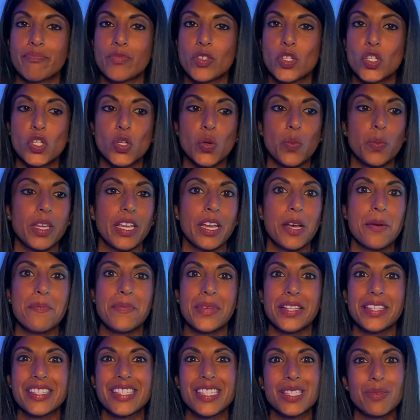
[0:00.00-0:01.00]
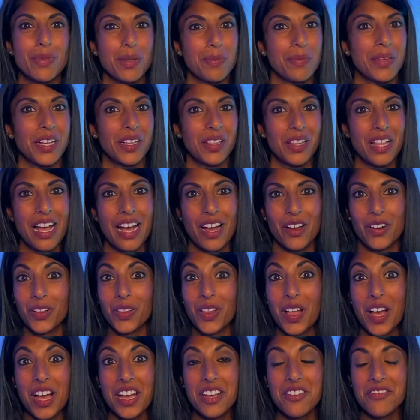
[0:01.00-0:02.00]
chew me up and spit me out
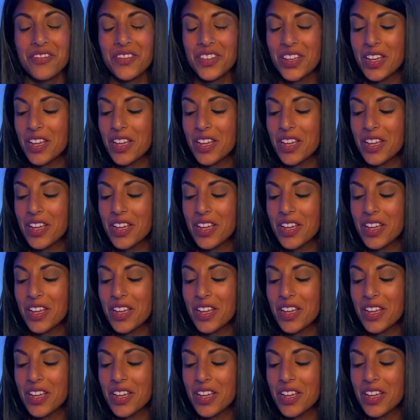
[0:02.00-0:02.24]
alive.